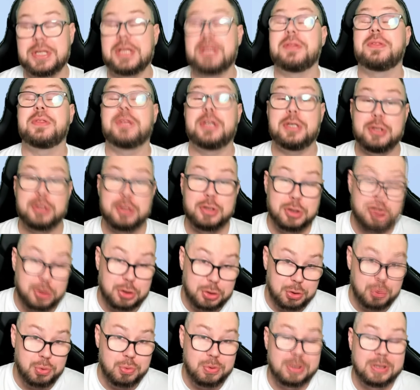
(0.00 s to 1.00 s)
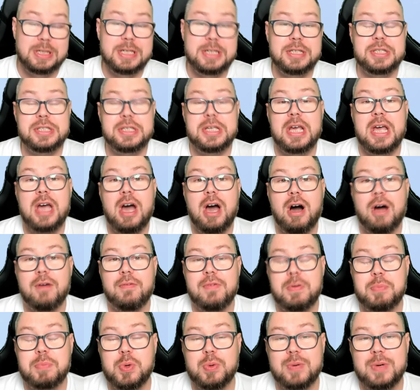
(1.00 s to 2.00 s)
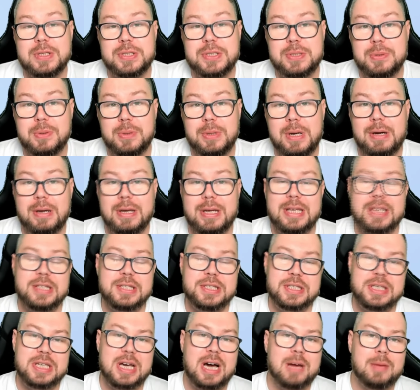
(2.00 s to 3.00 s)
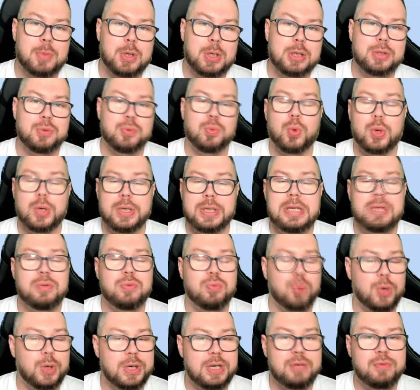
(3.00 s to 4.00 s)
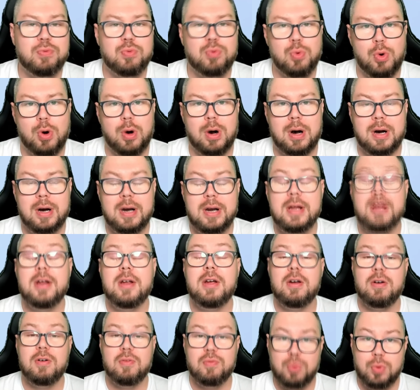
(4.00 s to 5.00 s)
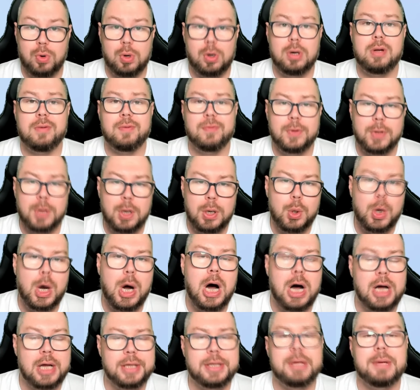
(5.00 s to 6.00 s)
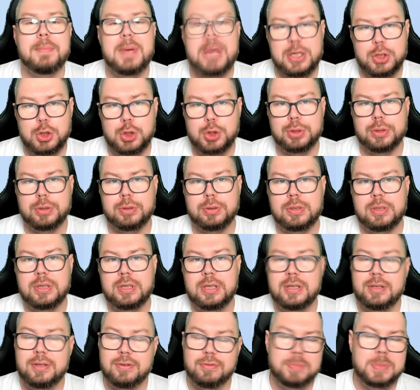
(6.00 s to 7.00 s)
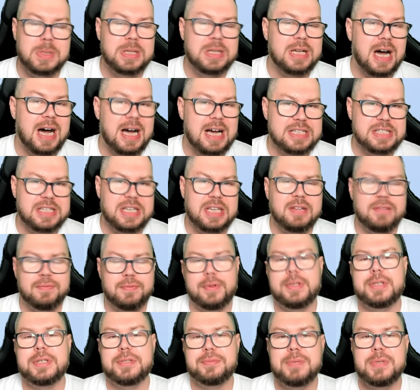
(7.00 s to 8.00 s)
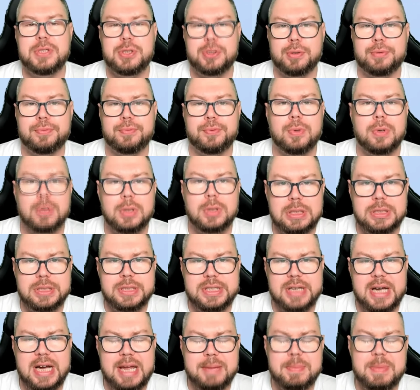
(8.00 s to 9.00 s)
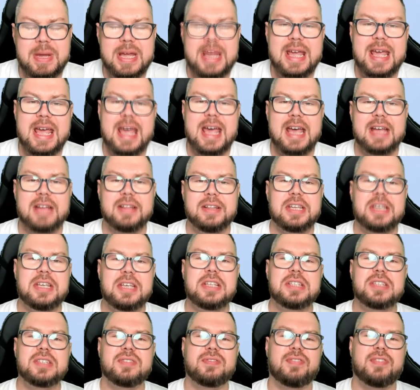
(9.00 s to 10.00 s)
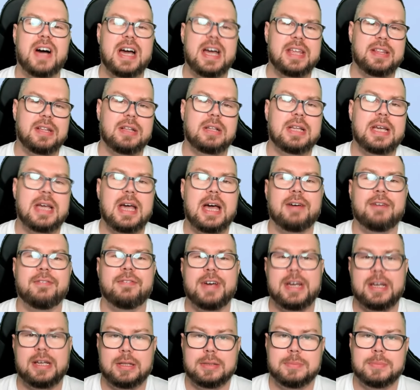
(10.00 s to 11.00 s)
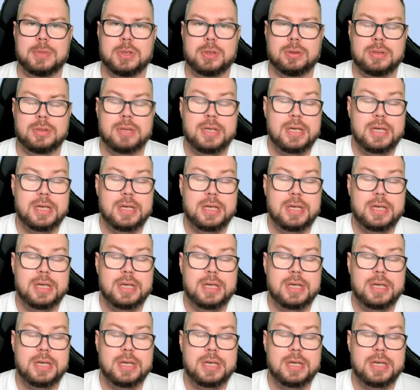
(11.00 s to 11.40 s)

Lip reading: in the new release of Approval Studio in summer 2024, Workflow Automation. You've been asking for this feature for a long time and it's finally available.